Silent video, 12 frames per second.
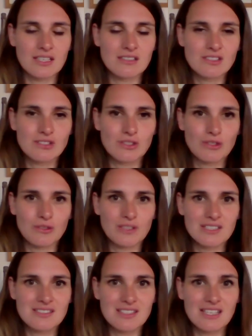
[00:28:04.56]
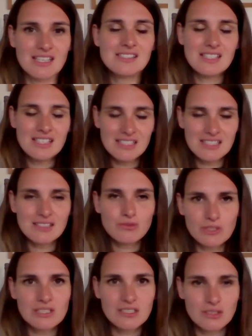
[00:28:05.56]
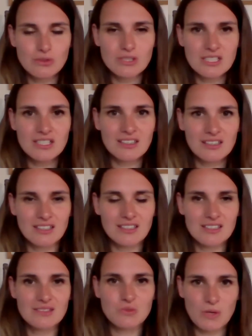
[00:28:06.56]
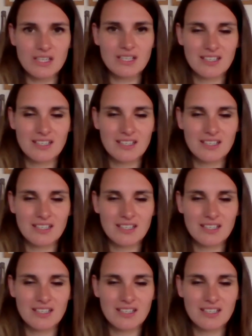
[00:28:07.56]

end. So it is really unique in this way.